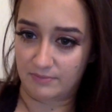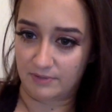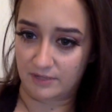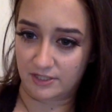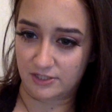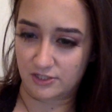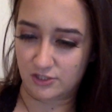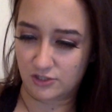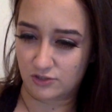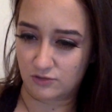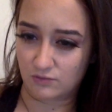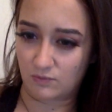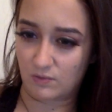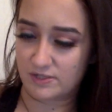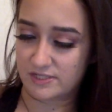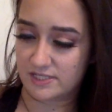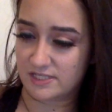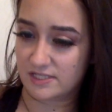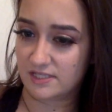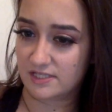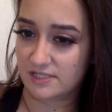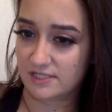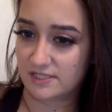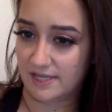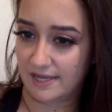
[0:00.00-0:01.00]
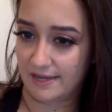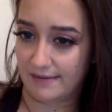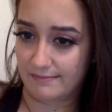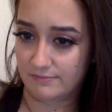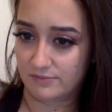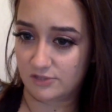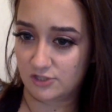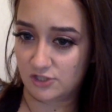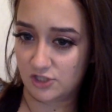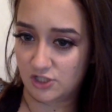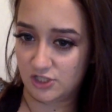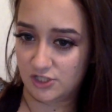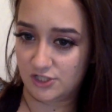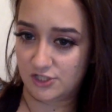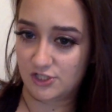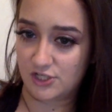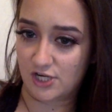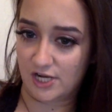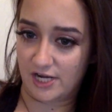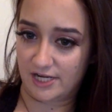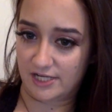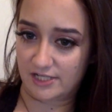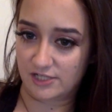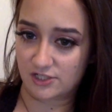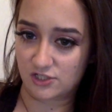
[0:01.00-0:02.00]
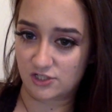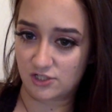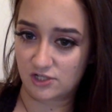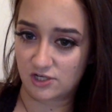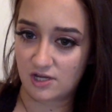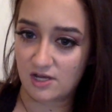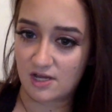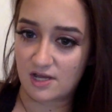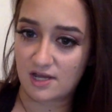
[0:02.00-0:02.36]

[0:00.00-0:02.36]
but it just wasn't the same. She changed.